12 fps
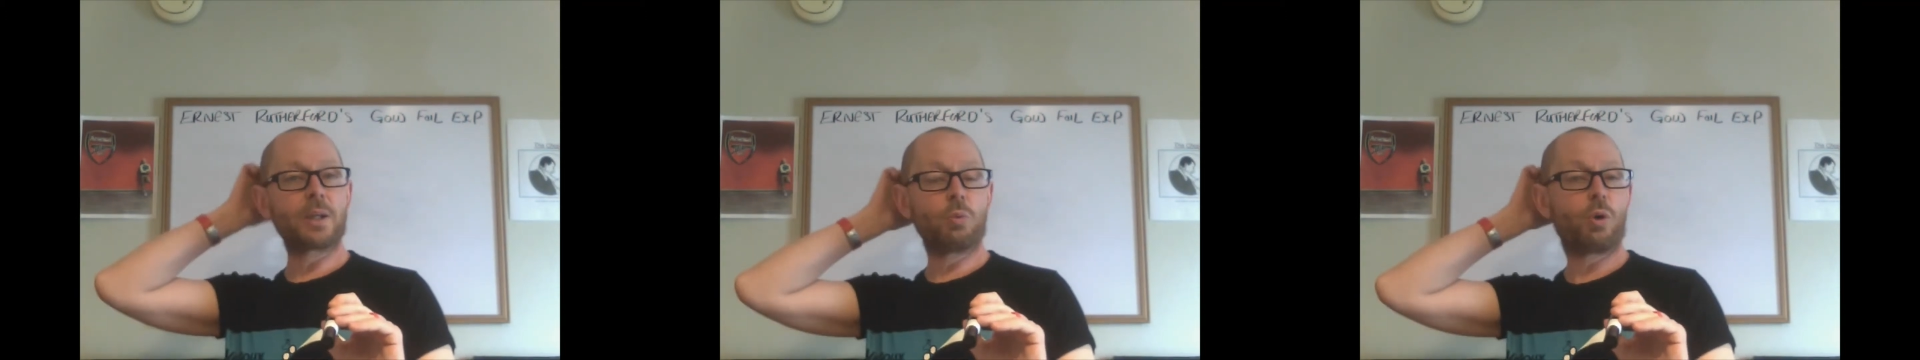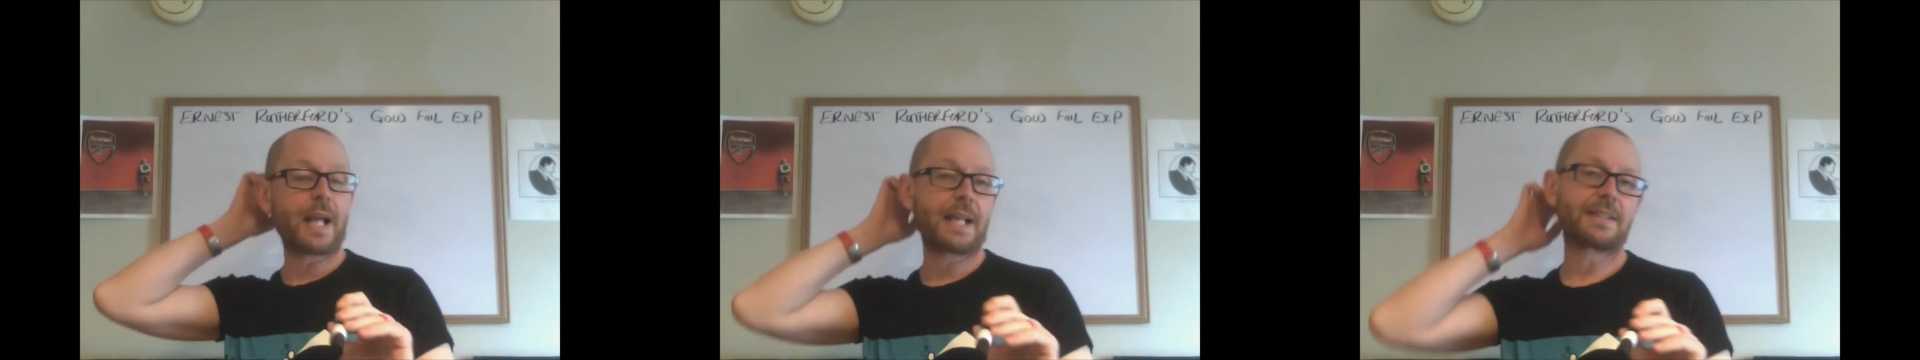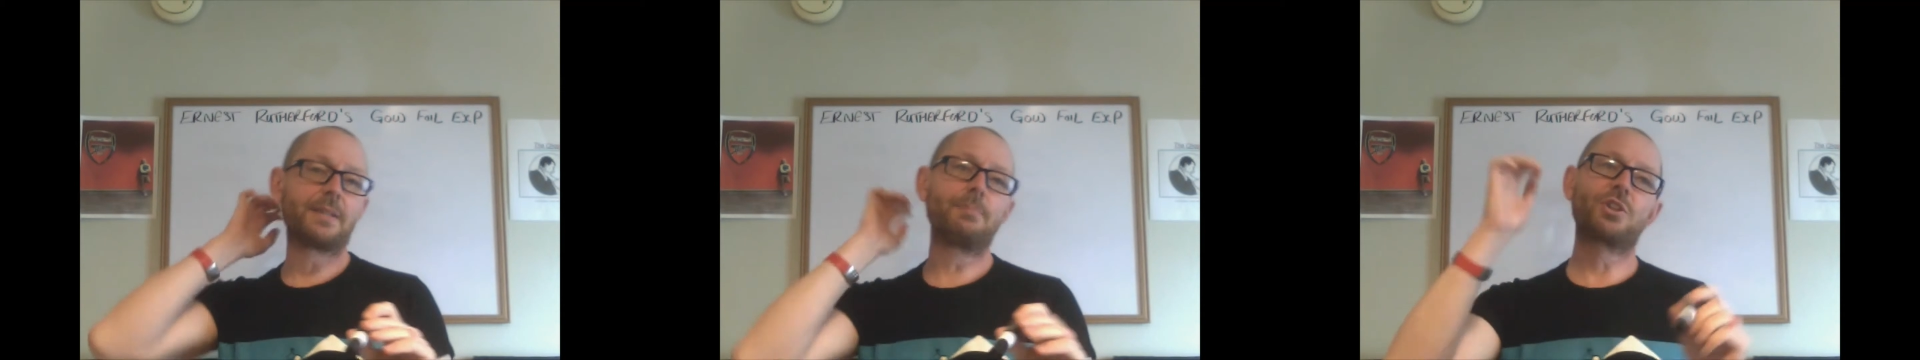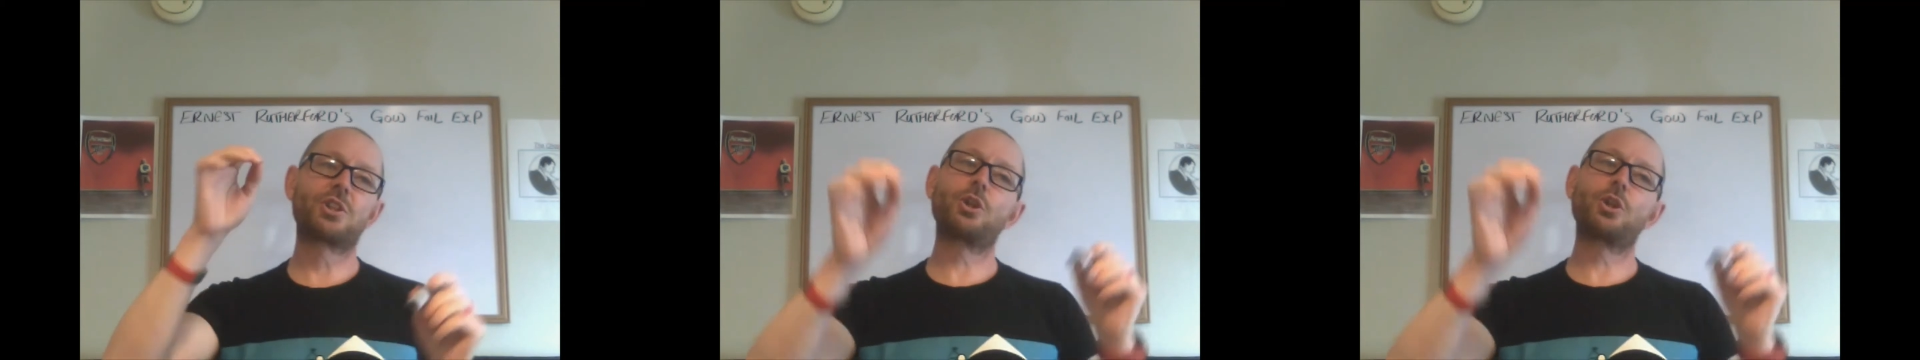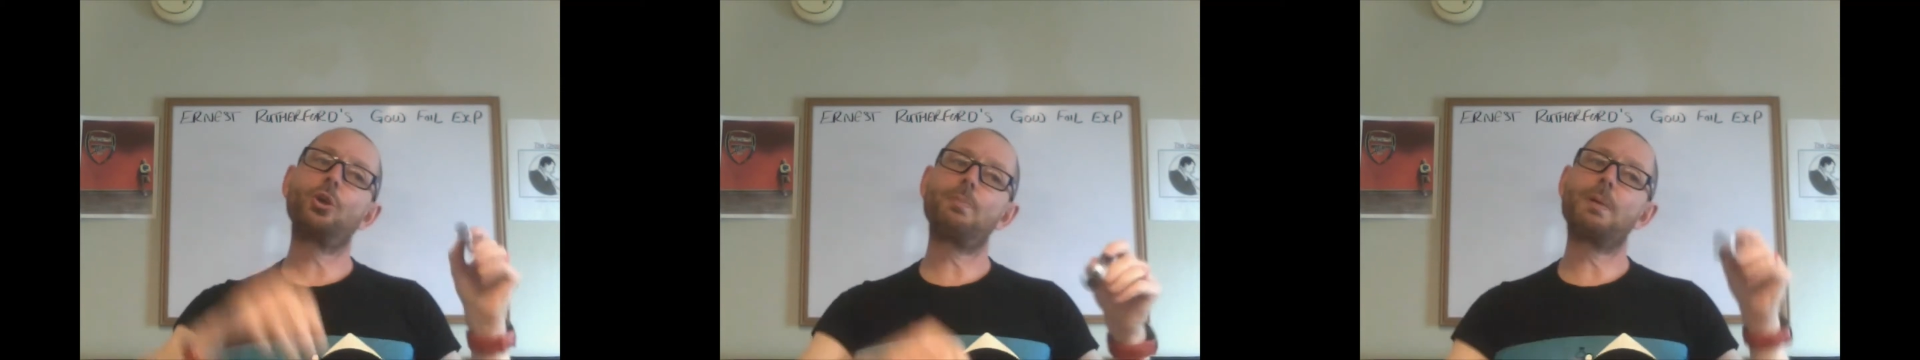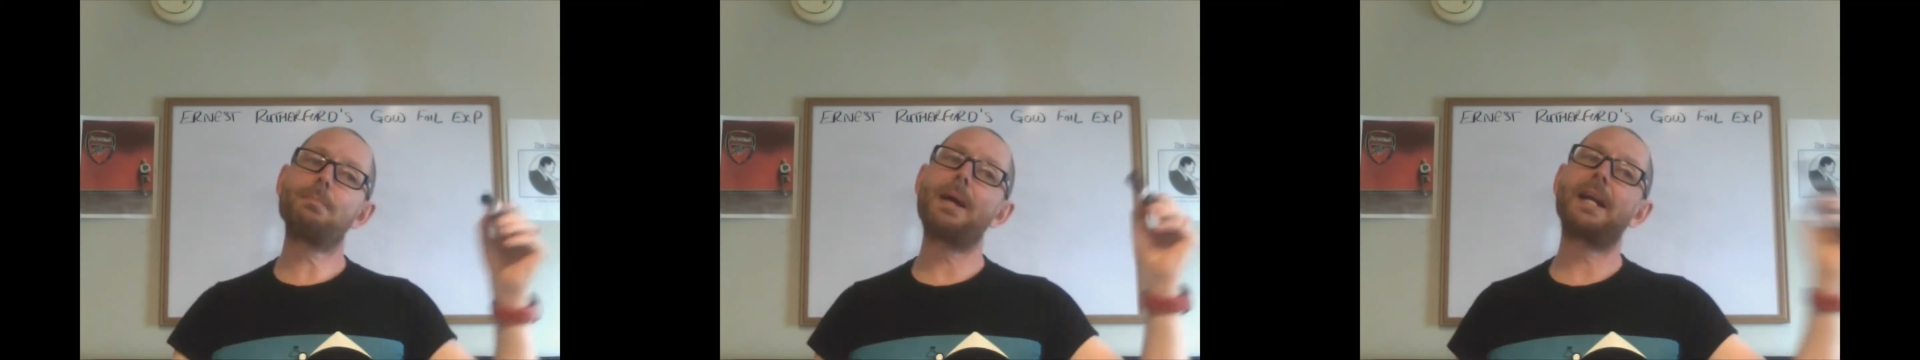what atoms could be
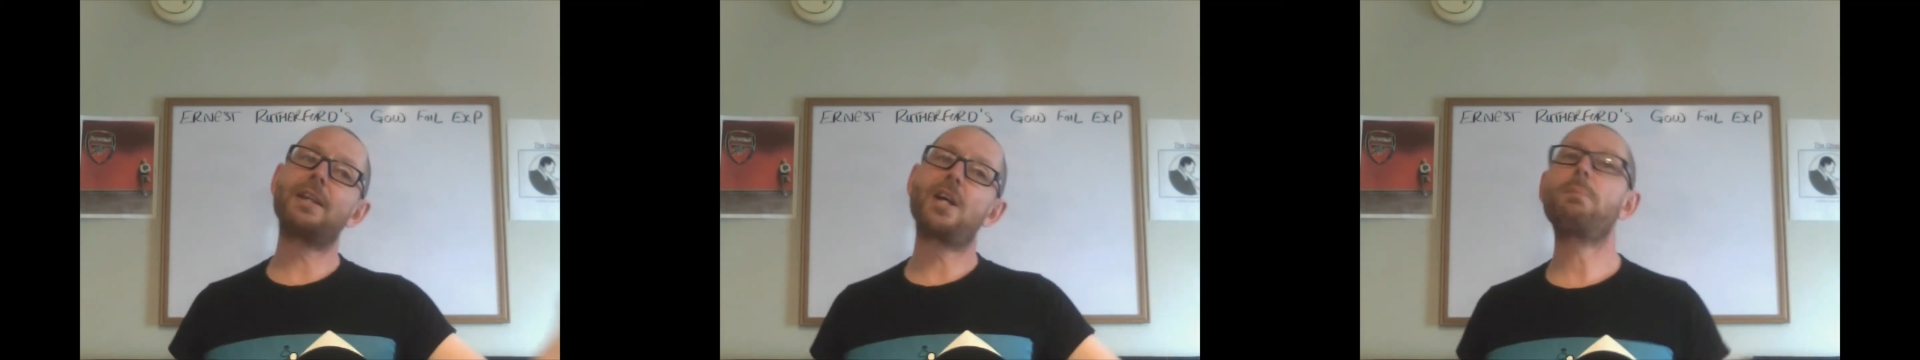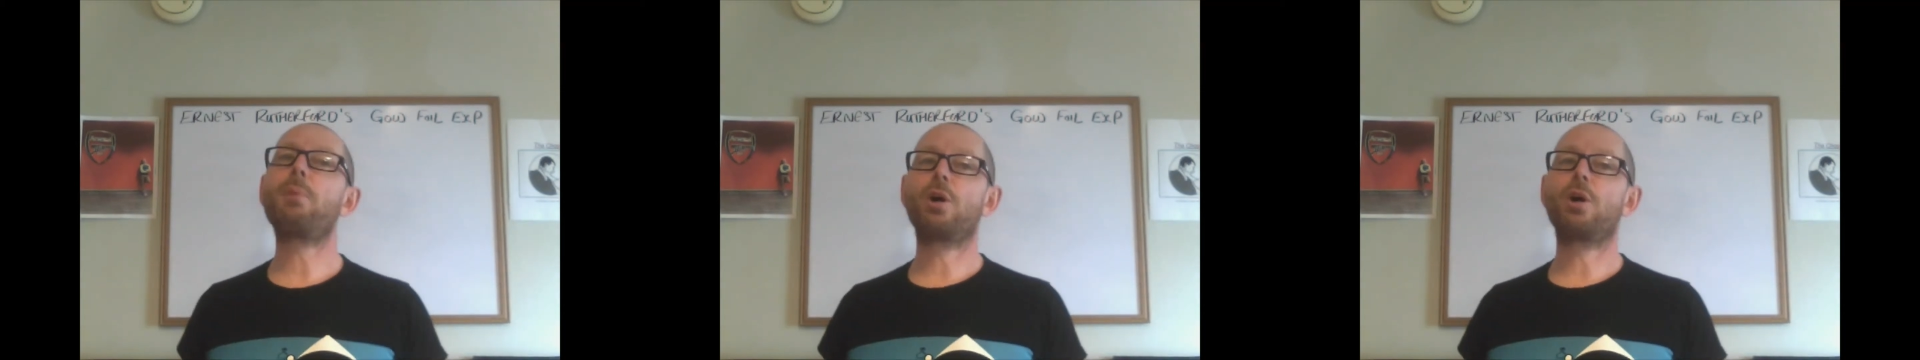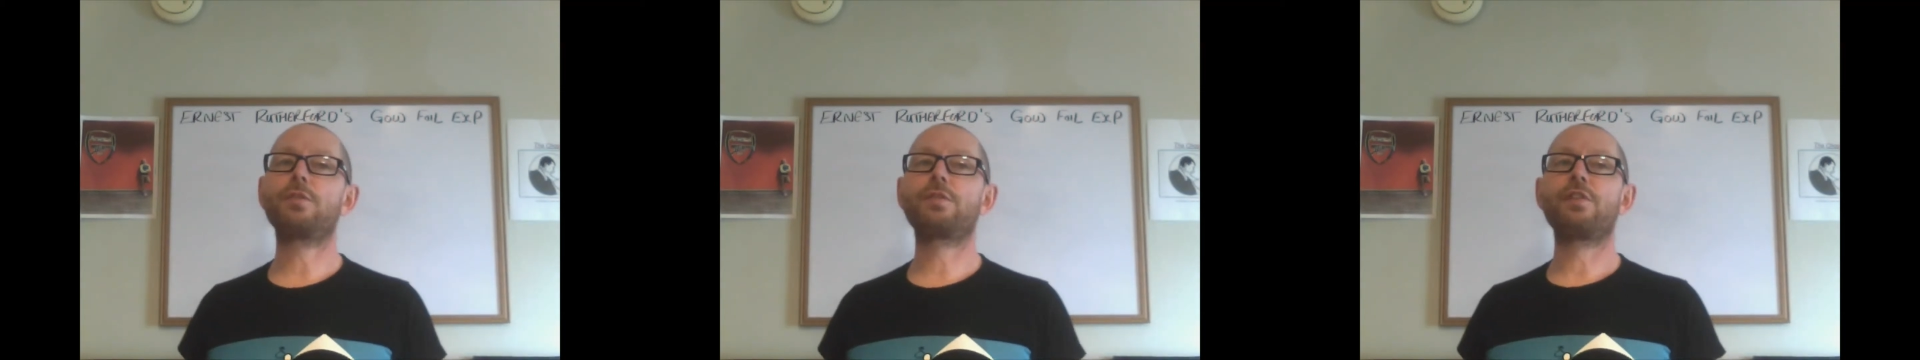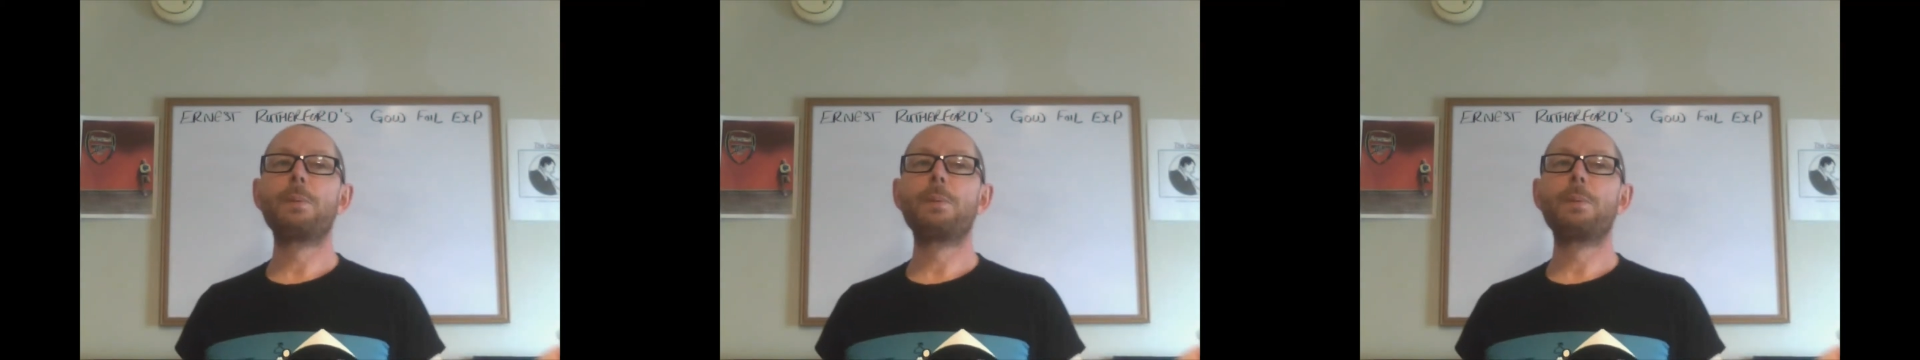made up of